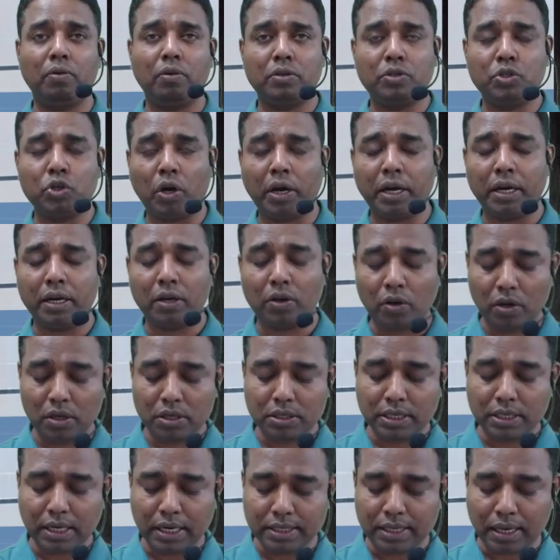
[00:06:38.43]
joint
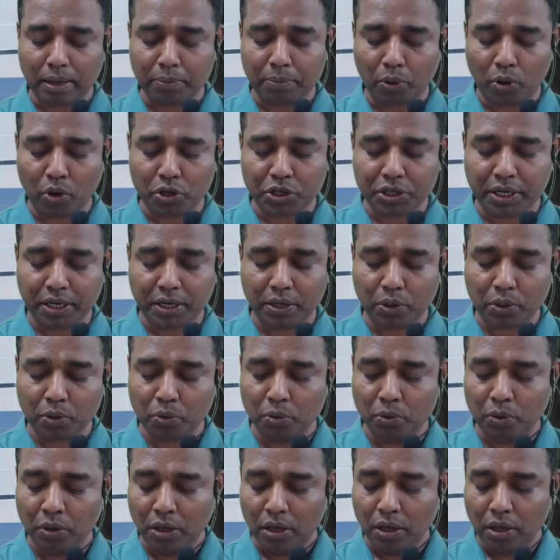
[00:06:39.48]
cost that is apportioned
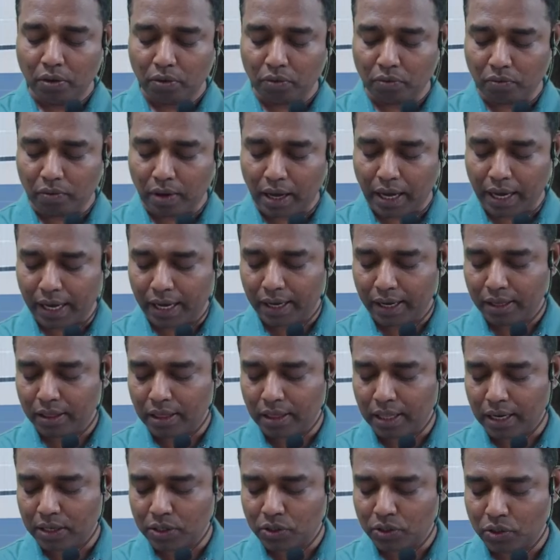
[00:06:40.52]
to Y.
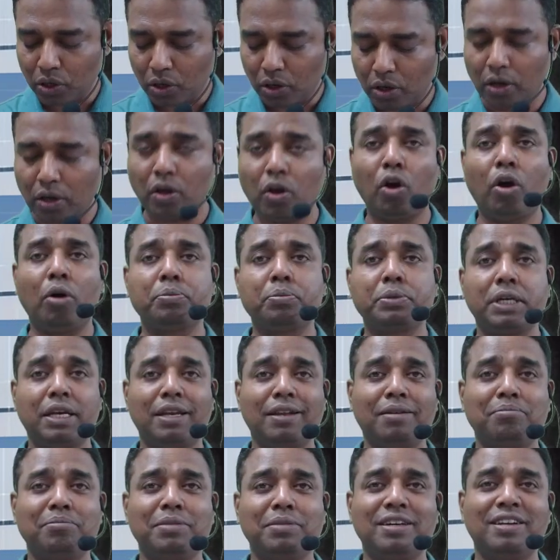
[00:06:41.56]
That is your option
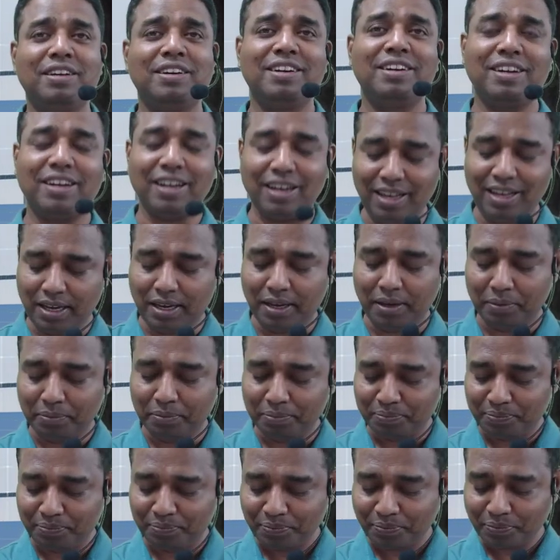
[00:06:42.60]
number D.
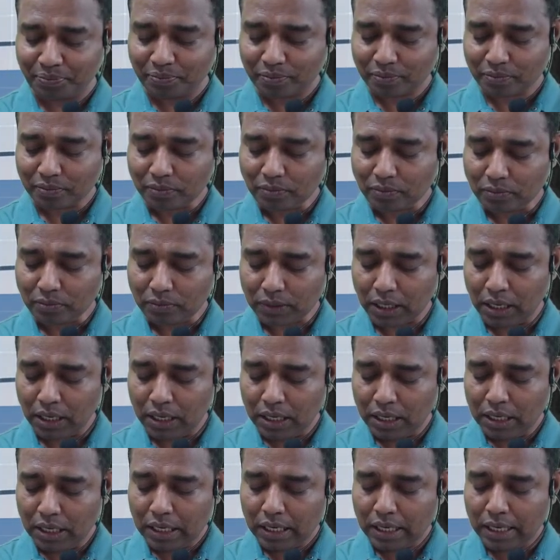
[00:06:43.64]

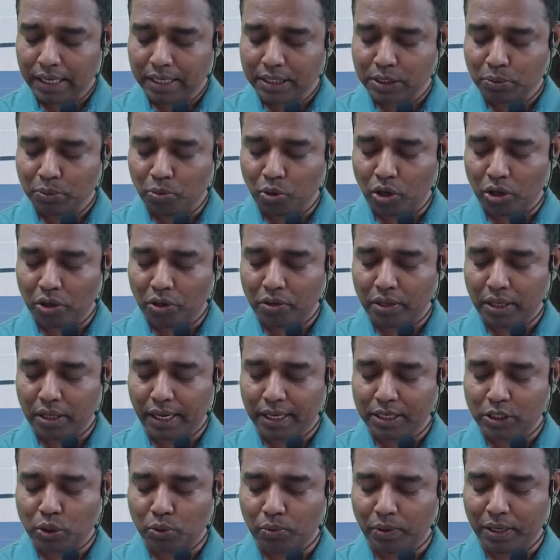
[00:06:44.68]
Let's move on to the
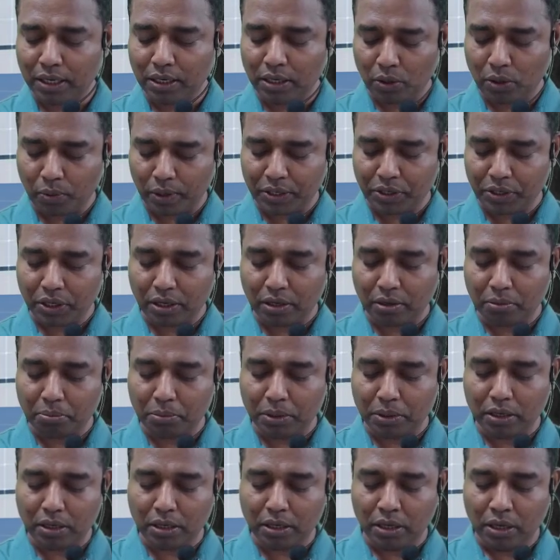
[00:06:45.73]
next one. Question
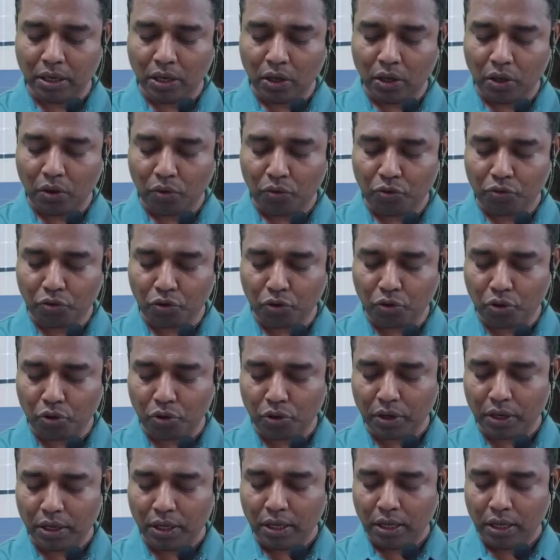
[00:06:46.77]
number 4.